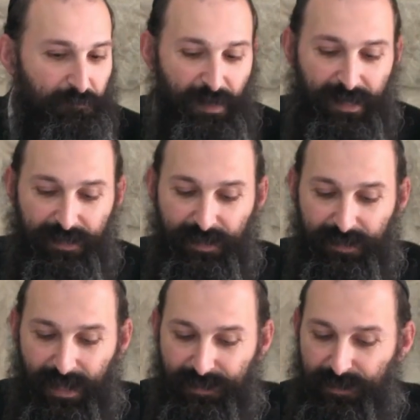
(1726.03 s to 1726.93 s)
But
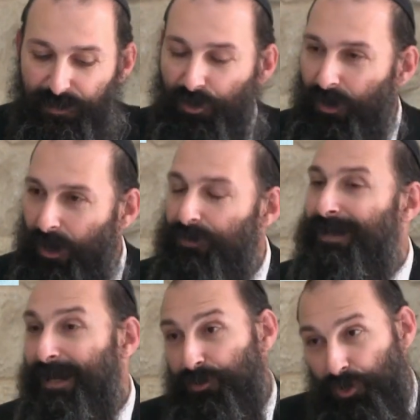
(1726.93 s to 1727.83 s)
he doesn't go out.
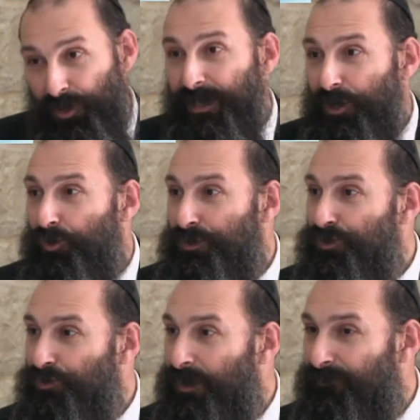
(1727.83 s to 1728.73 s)
Later on he goes
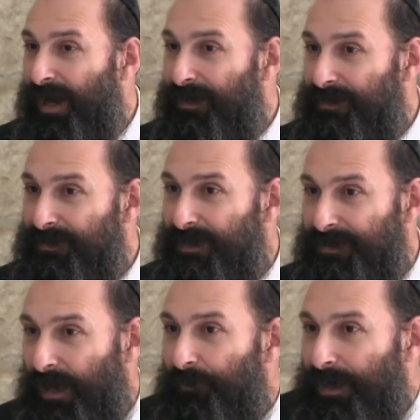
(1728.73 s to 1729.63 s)
to Lavan and
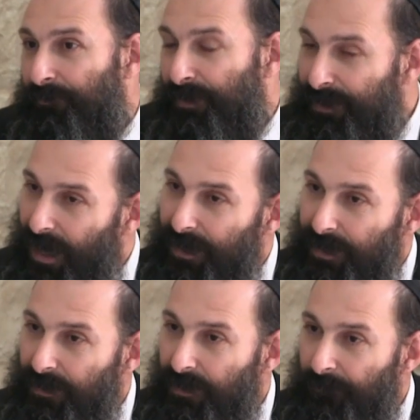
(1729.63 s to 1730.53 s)
says, Lama
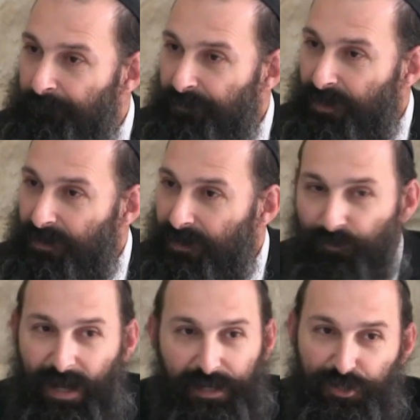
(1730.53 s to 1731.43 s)
rimitani?
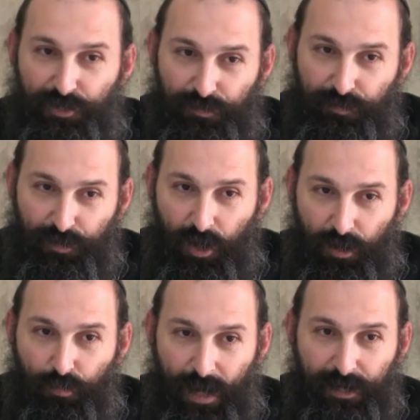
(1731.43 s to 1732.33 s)
Why did
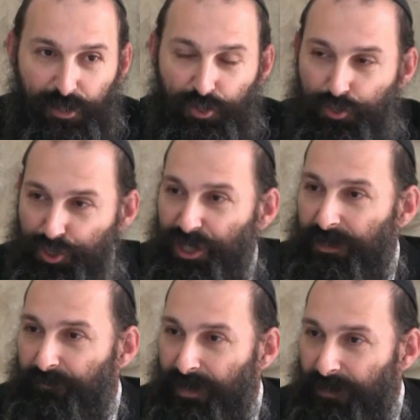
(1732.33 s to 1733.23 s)
you
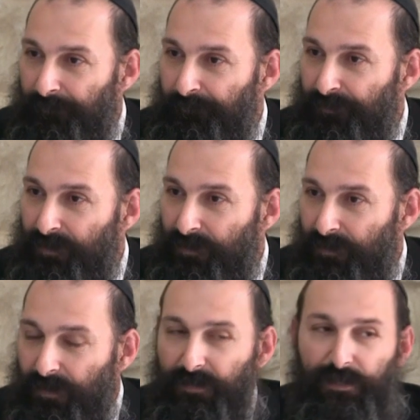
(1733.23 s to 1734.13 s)
cheat me?
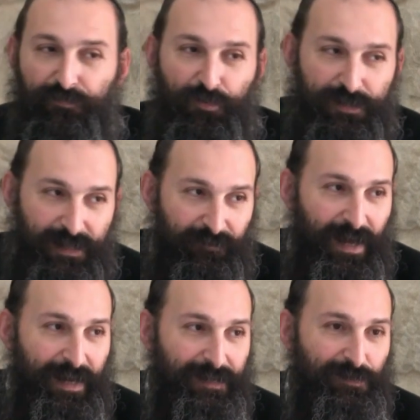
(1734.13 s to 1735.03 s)
Then of course
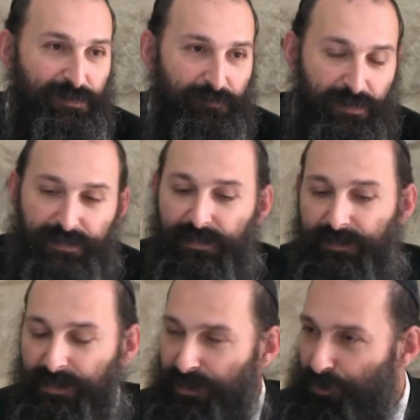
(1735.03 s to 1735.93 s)
Lavan answers him, listen,
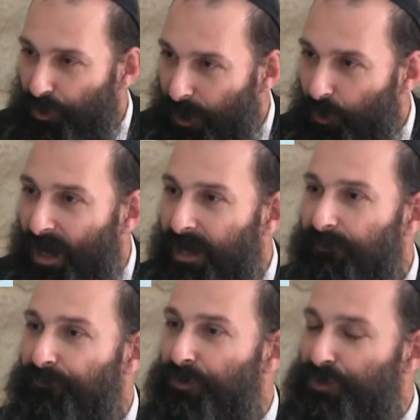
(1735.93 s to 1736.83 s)
this is not our
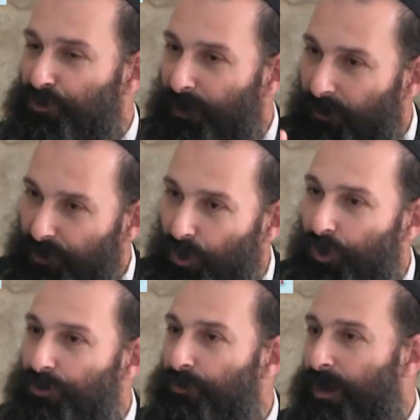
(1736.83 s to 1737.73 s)
way. First you marry the
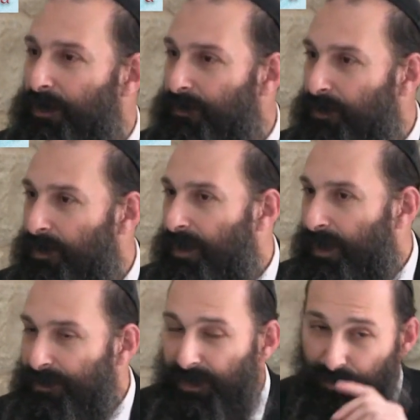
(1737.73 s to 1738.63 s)
older one,
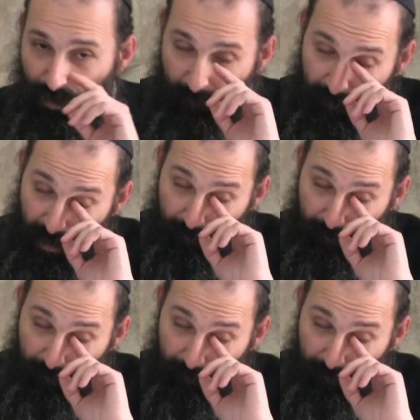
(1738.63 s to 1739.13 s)
etc.